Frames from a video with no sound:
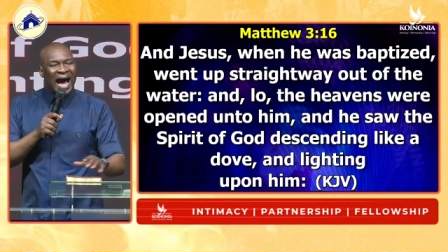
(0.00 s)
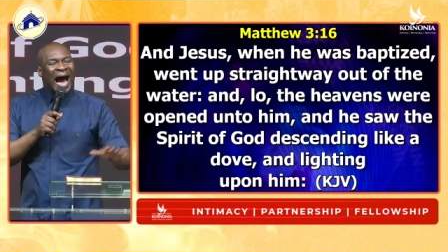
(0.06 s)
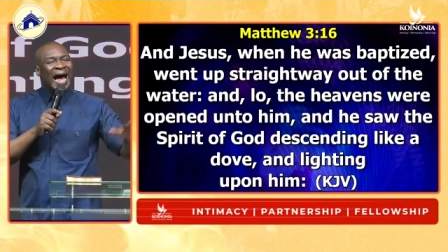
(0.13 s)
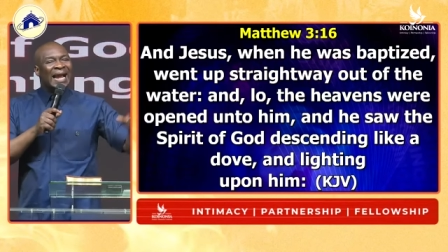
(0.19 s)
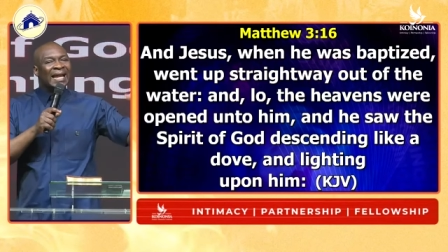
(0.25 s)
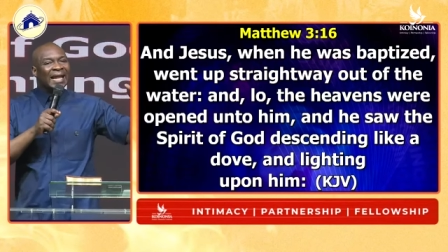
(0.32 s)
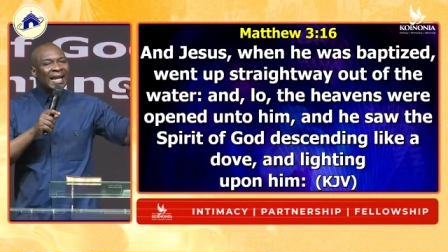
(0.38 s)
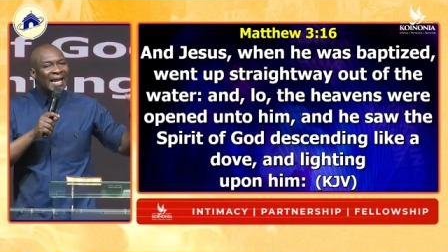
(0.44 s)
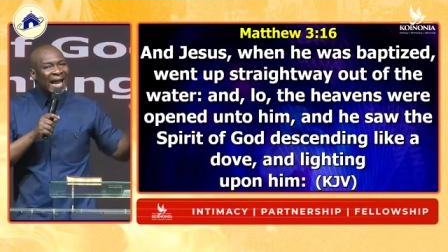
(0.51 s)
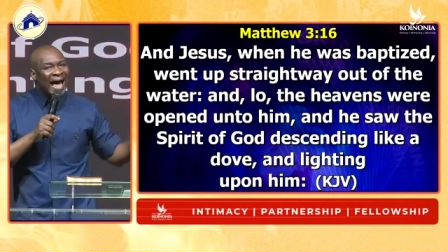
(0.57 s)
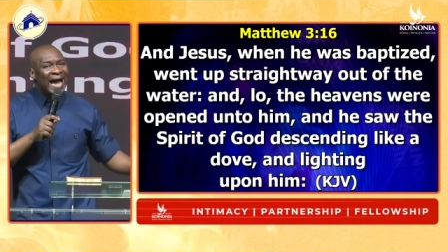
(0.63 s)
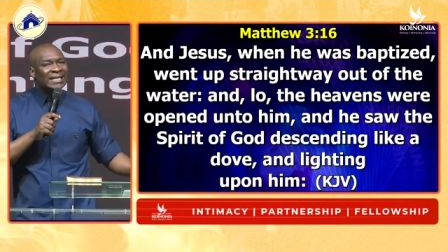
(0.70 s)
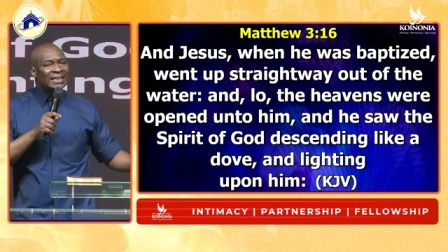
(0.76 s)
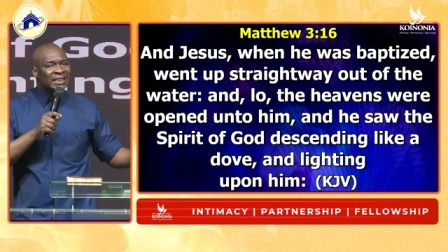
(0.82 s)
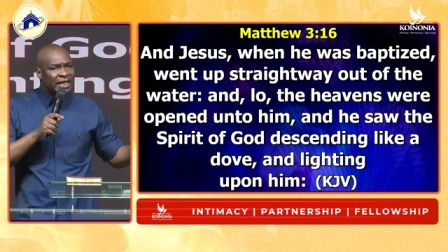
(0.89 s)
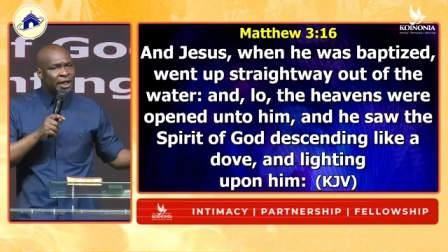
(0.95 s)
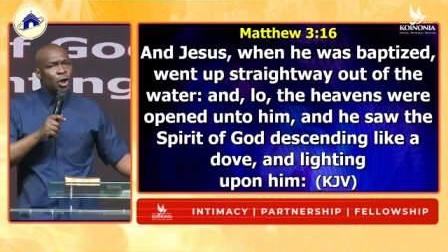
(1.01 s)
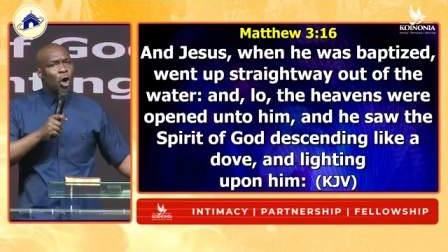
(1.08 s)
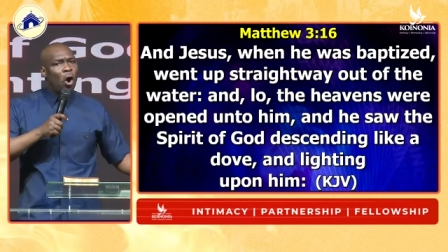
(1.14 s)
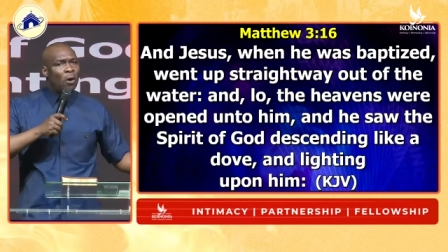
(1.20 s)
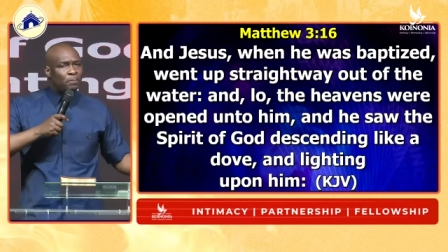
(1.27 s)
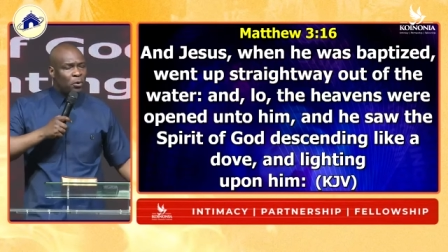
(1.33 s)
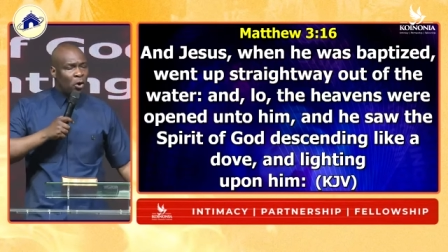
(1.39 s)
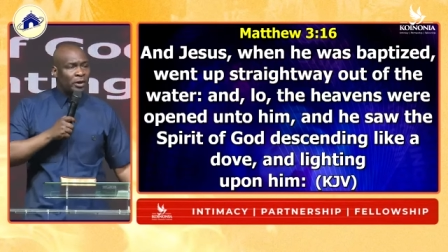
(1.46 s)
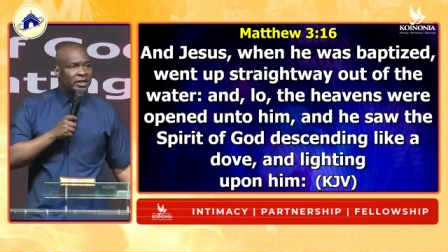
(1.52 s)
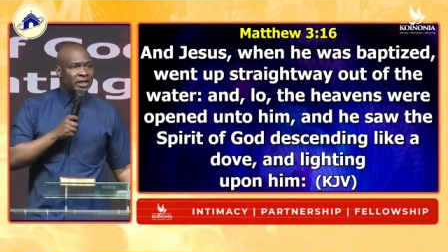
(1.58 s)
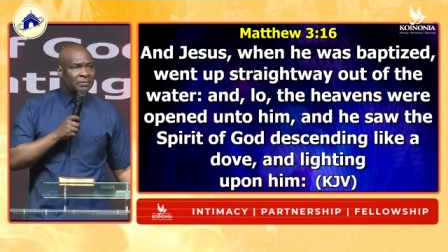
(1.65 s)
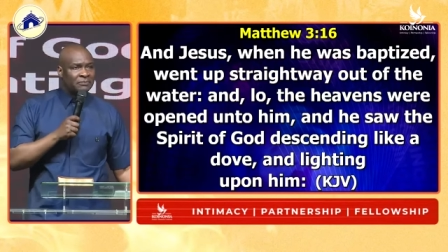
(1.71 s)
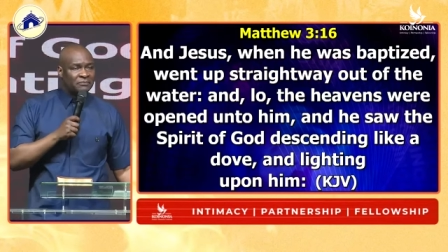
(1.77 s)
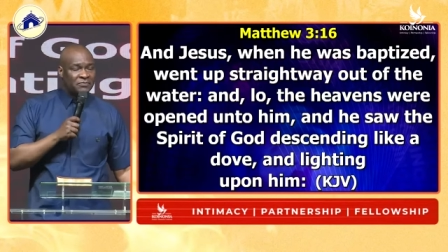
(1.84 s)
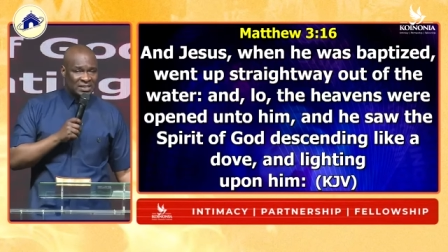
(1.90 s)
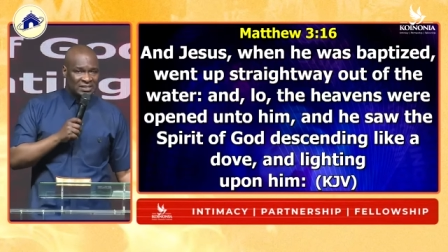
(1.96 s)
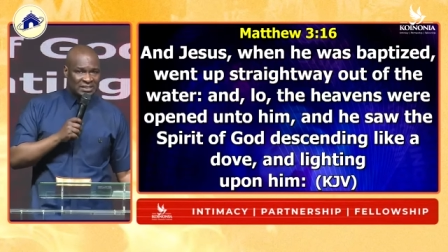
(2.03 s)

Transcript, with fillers: and lightning upon him. Verse